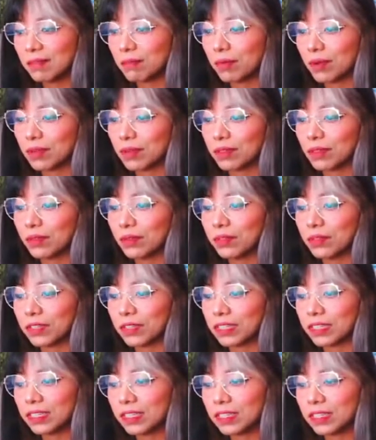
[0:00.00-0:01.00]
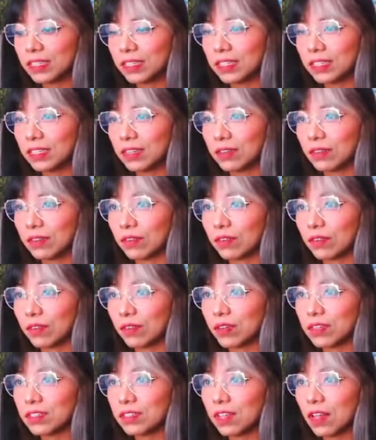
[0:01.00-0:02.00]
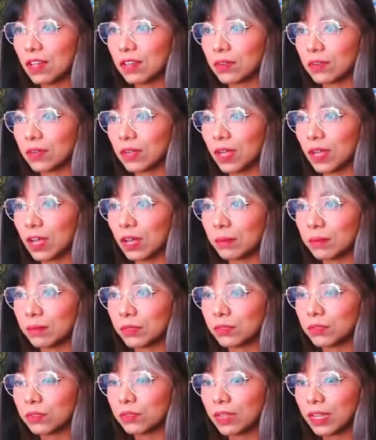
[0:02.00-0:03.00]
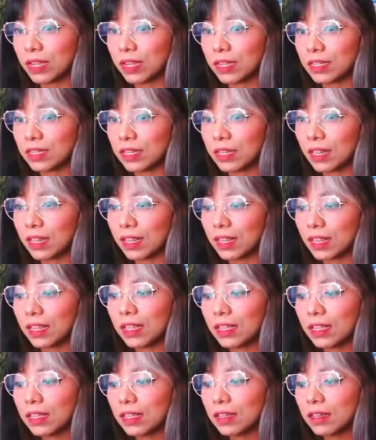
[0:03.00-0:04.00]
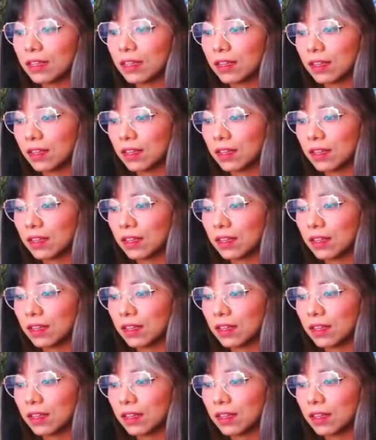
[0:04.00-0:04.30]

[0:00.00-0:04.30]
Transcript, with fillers: Purrloin, Reverse Hollow Kabu, and a